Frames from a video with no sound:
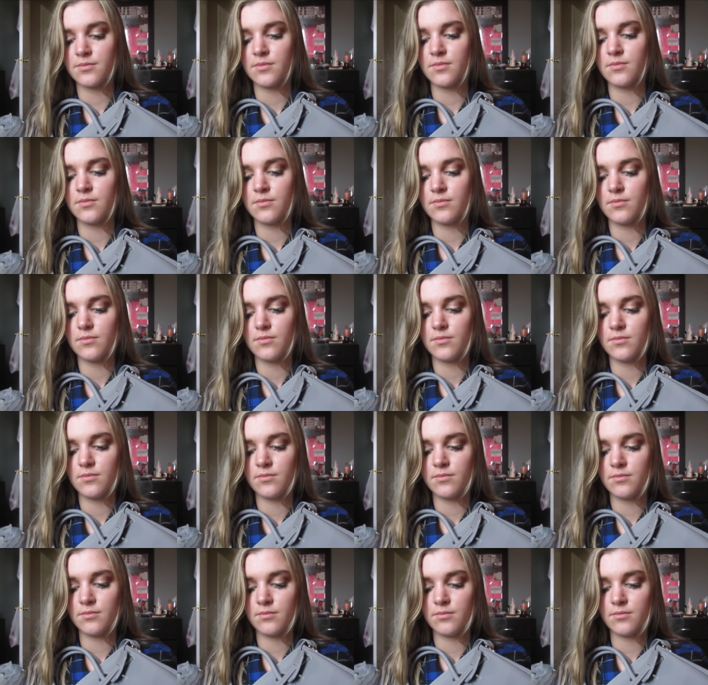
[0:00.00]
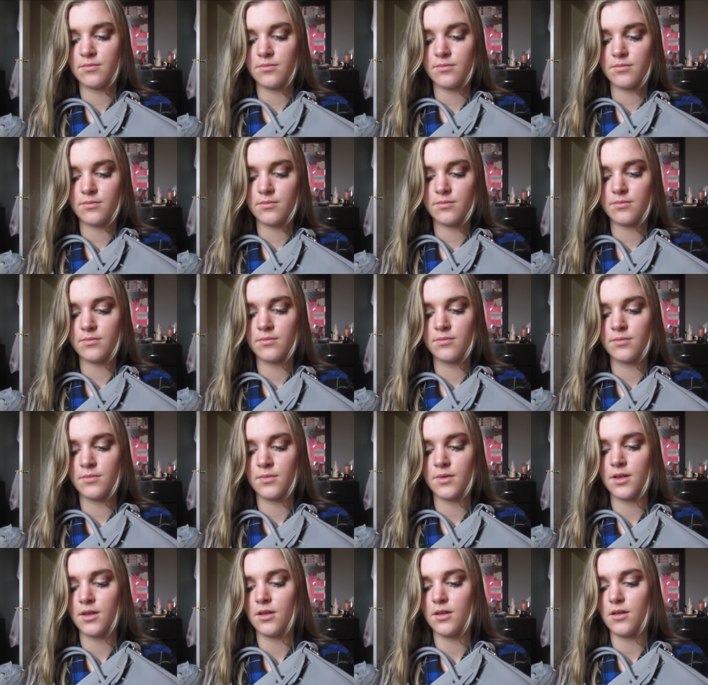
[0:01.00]

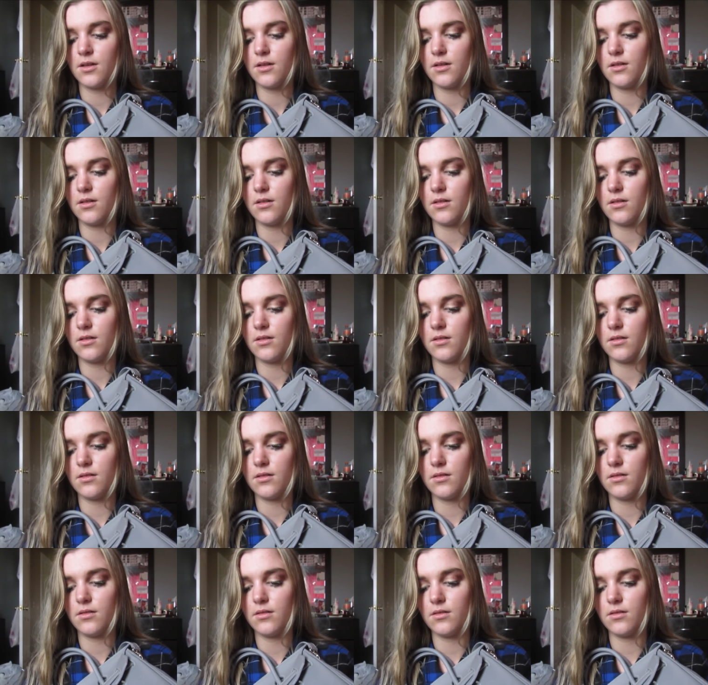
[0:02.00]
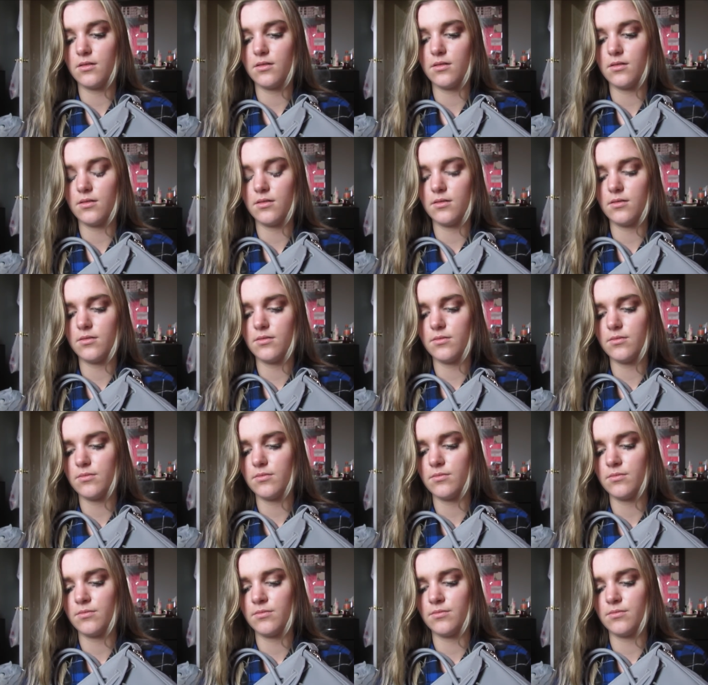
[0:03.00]

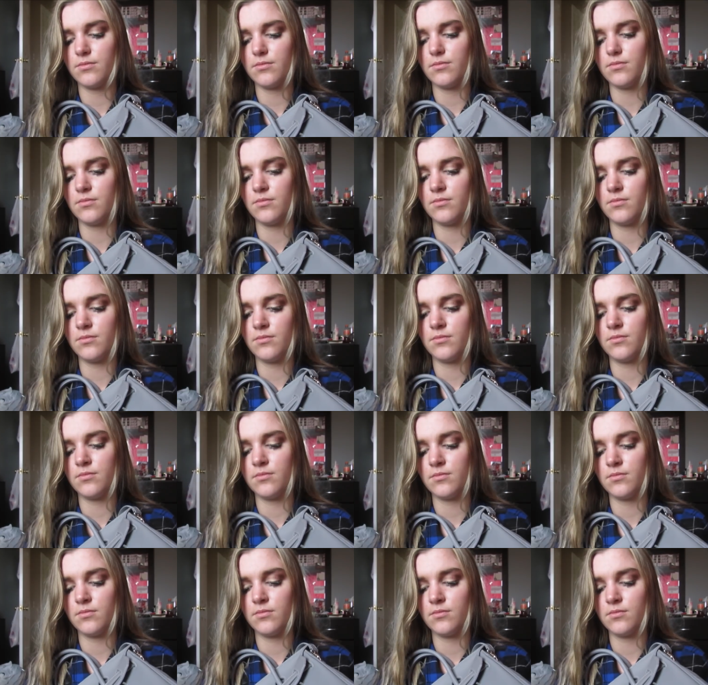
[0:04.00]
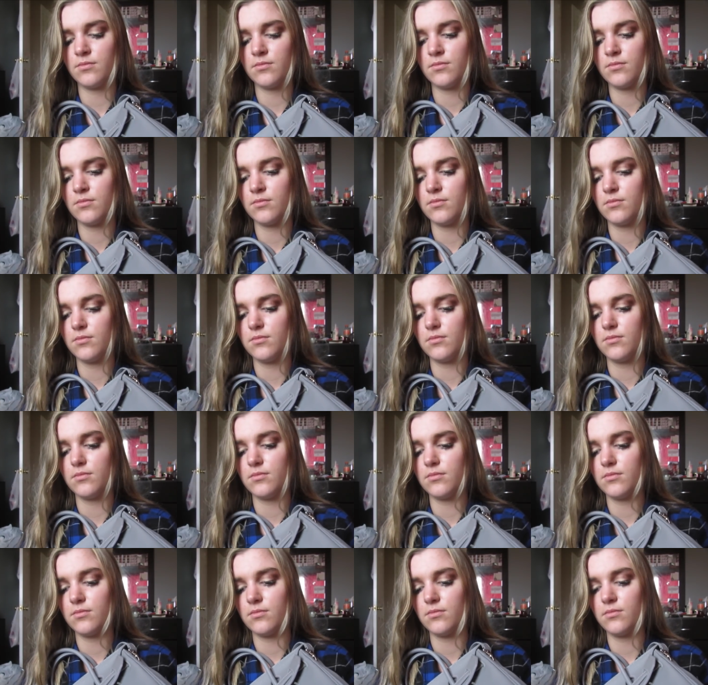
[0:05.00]

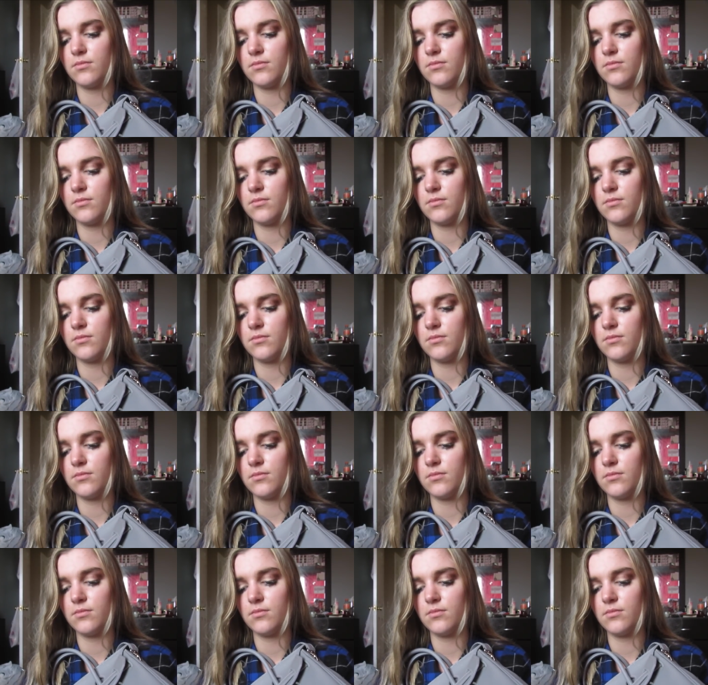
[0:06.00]
Nothing is said.